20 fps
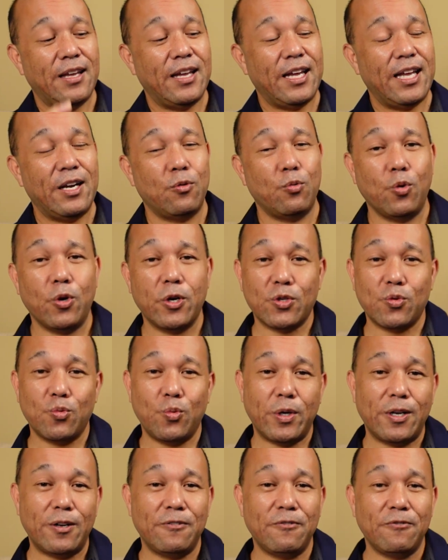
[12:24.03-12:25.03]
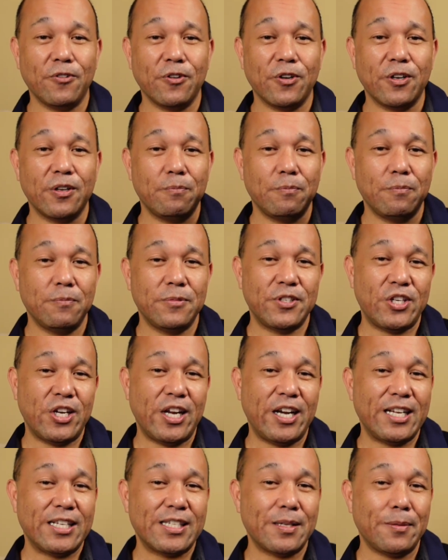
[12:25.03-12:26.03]
and it works well for
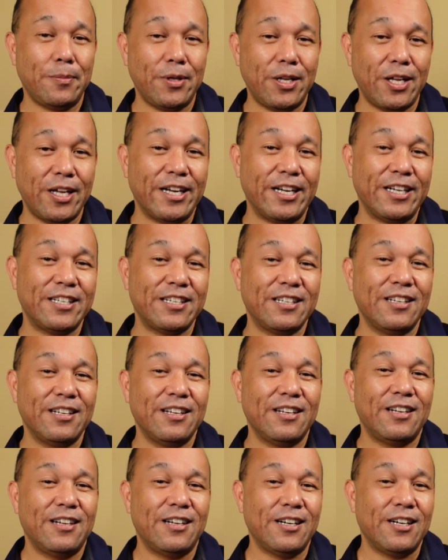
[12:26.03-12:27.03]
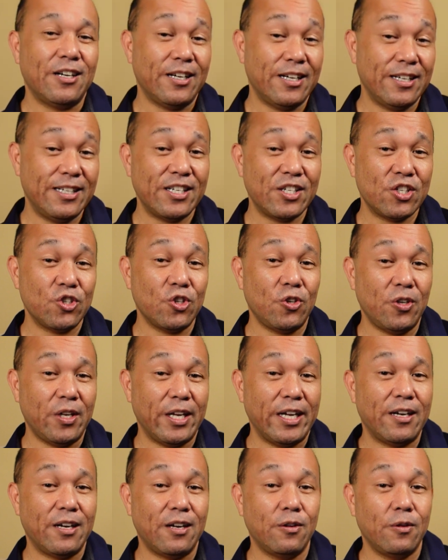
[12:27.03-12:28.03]
shedding some light, additional
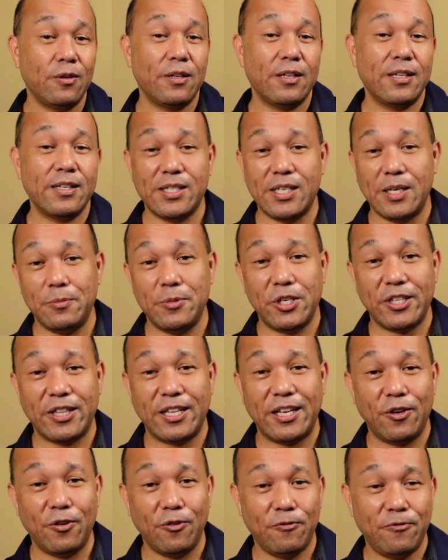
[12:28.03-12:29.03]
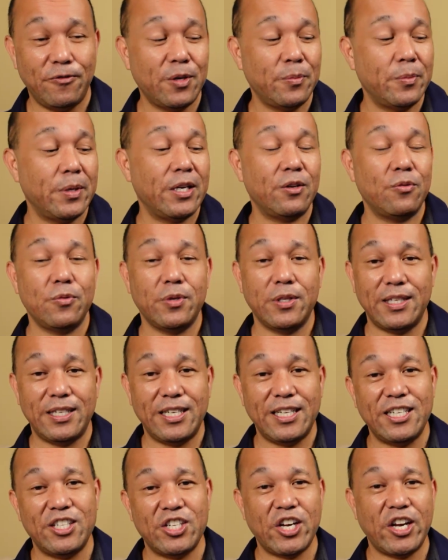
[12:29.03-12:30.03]
light on the subject that you're filming with a
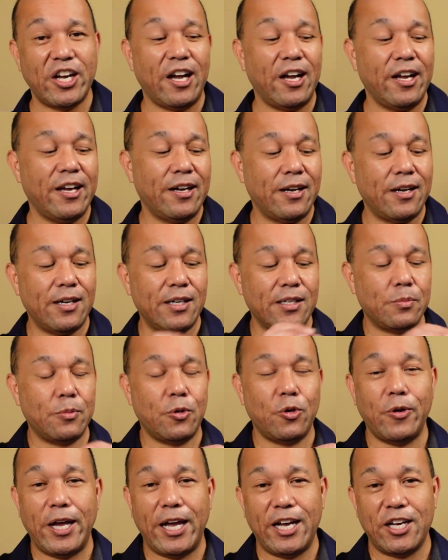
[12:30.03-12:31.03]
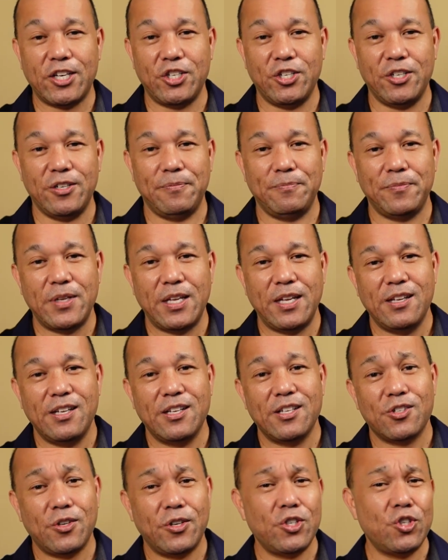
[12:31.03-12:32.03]
DJI Osmo Action.
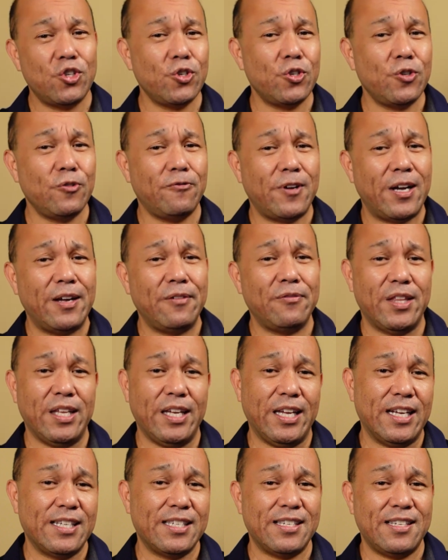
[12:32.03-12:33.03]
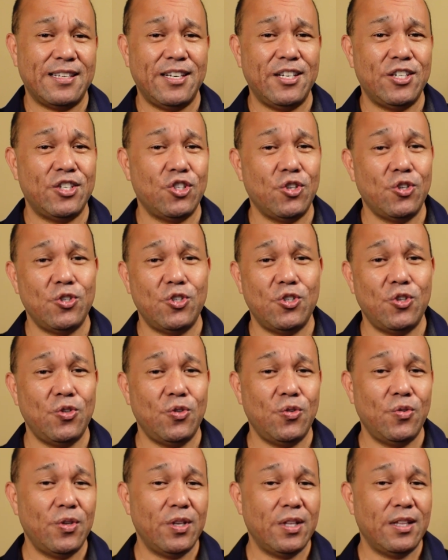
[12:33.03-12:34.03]
So I showed you 5 things. I showed
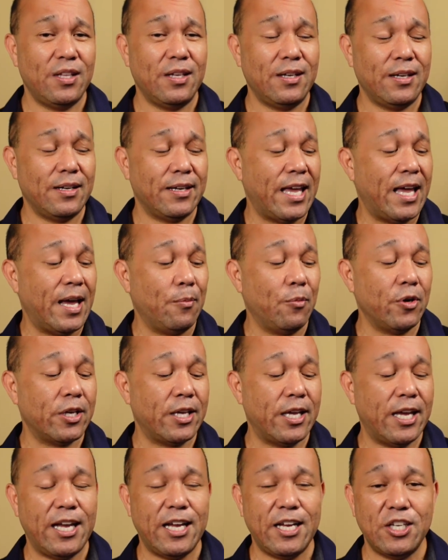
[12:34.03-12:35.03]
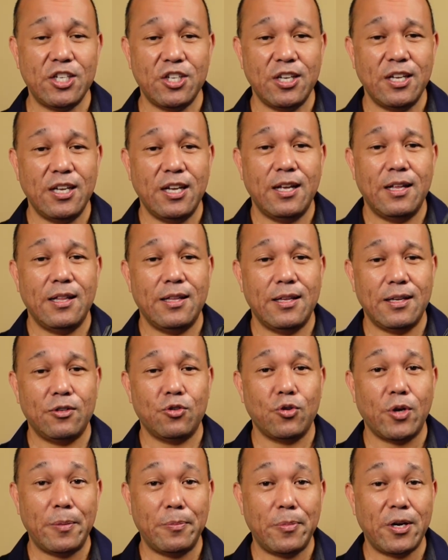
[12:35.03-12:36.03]
you the camera cage, the
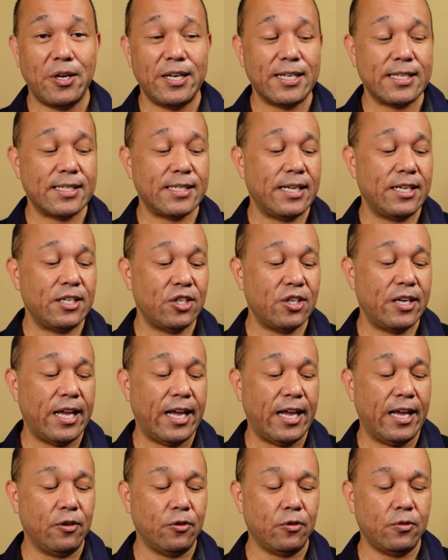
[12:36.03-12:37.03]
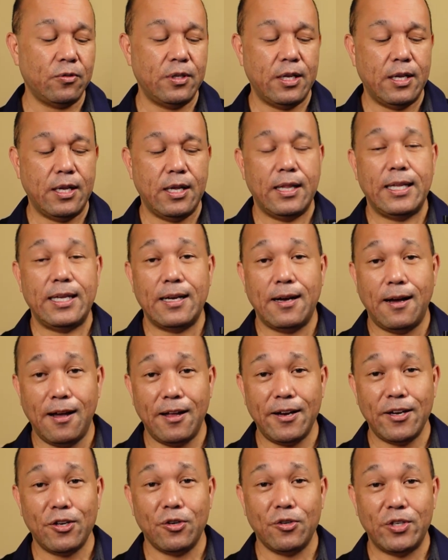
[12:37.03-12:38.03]
tripod extension handle, the
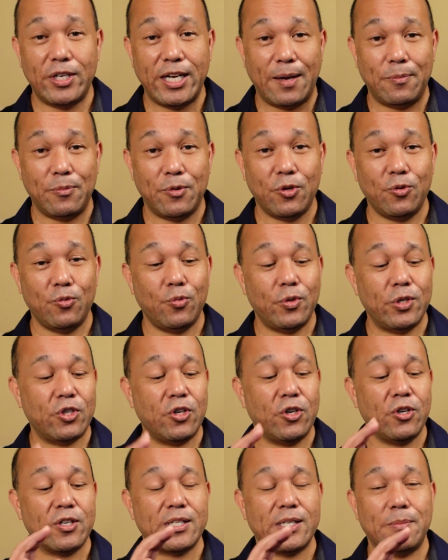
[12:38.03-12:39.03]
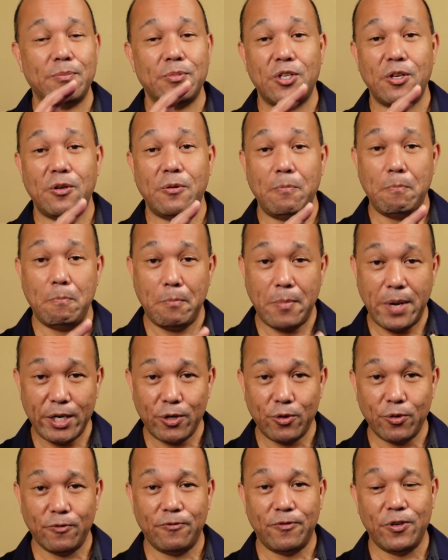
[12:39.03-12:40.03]
audio adapter, which hooks up to
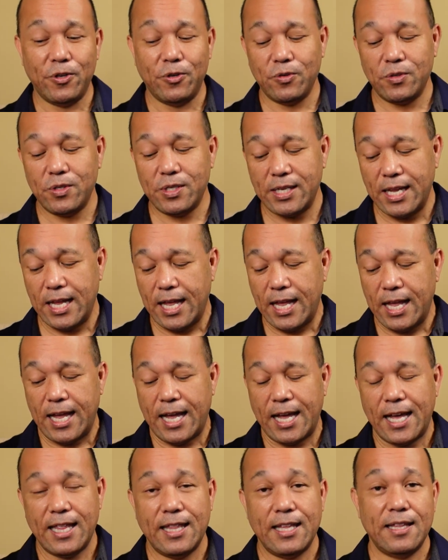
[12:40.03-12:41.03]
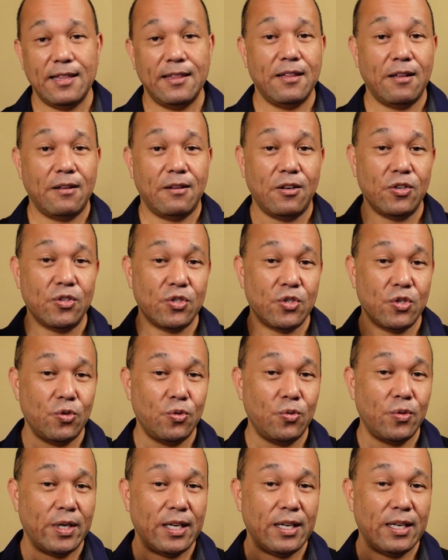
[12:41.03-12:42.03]
microphones, and then
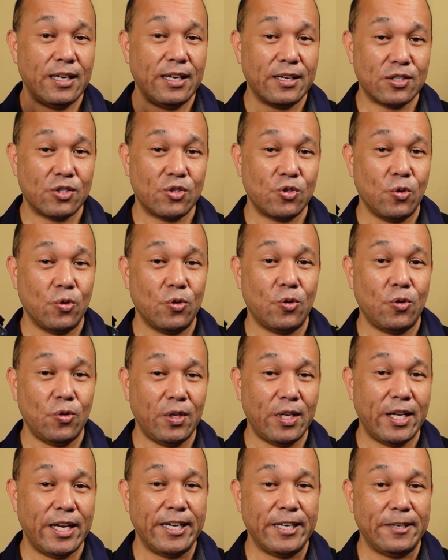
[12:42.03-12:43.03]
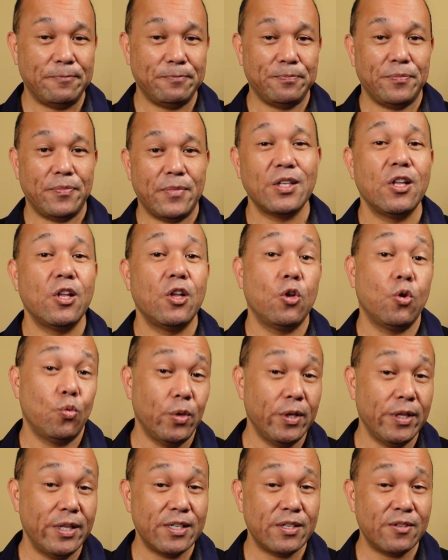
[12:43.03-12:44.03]
also an external light.
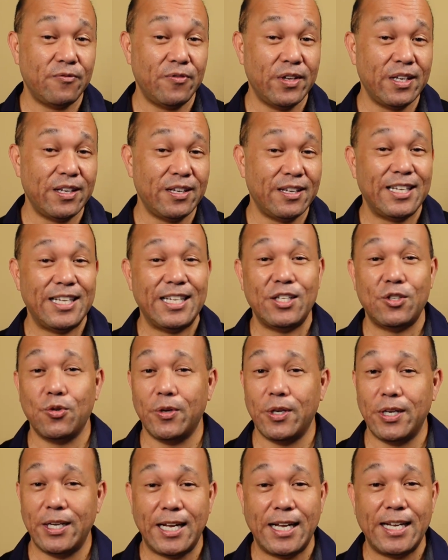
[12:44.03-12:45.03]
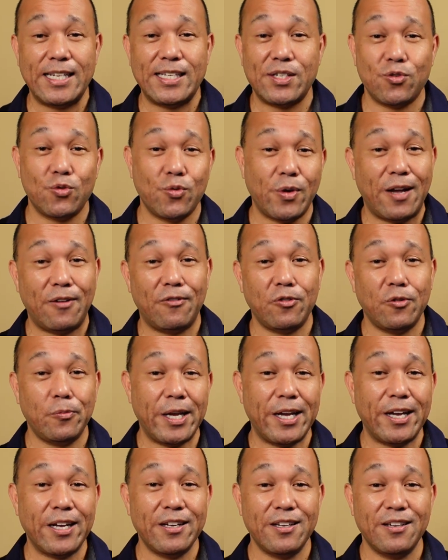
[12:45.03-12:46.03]
Will this fit into a nice travel
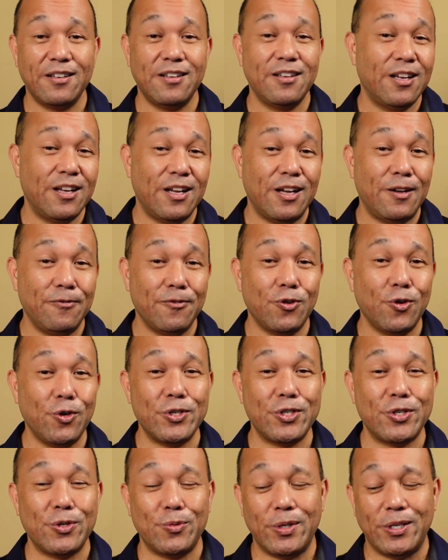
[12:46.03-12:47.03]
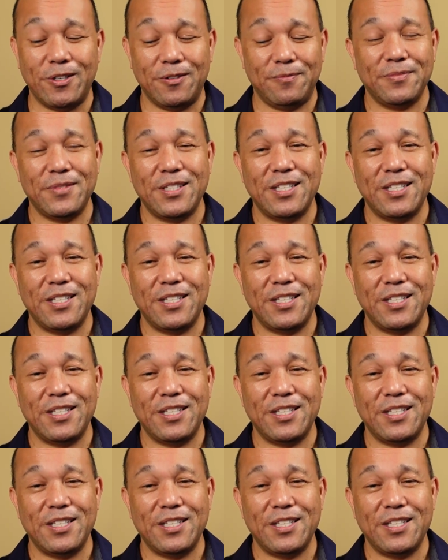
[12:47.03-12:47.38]
bag? Of course it will.